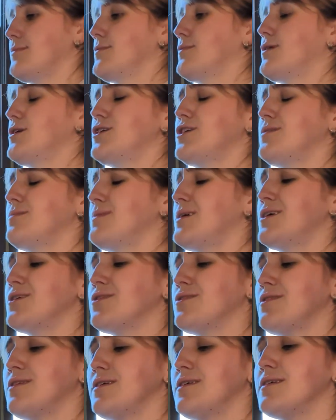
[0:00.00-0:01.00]
What your
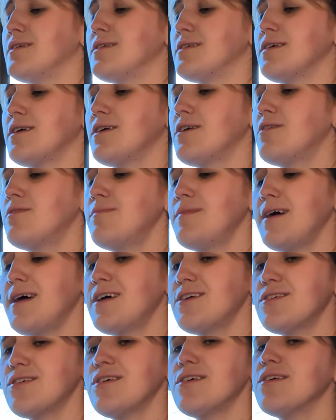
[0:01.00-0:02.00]
measure is, it'll
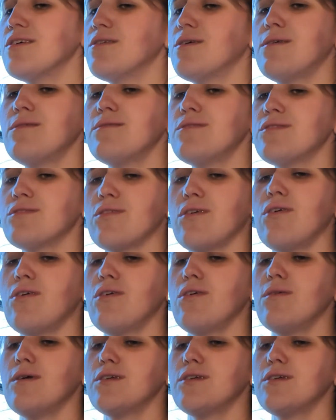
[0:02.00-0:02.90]
measure your soul.